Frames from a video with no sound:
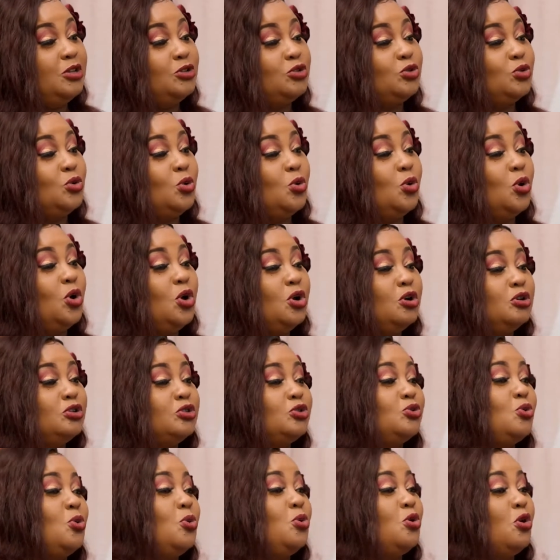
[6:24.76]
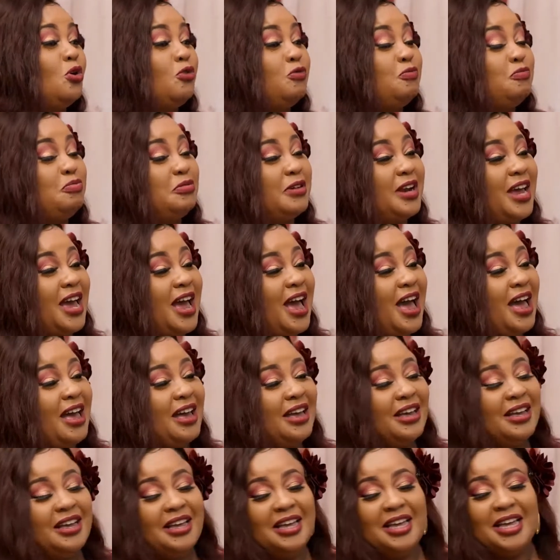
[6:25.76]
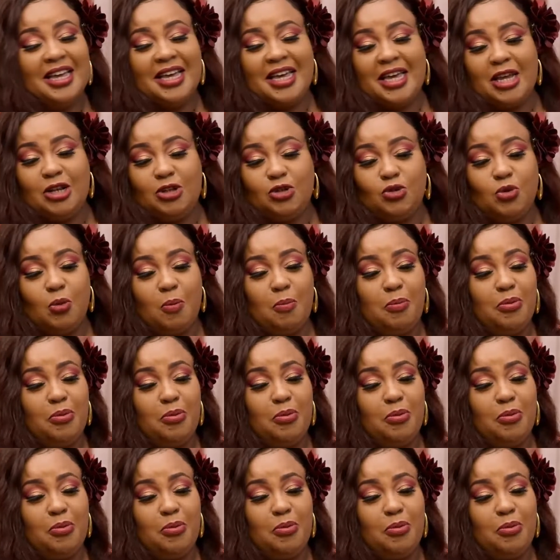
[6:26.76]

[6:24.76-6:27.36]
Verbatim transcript: into School of Prayer, into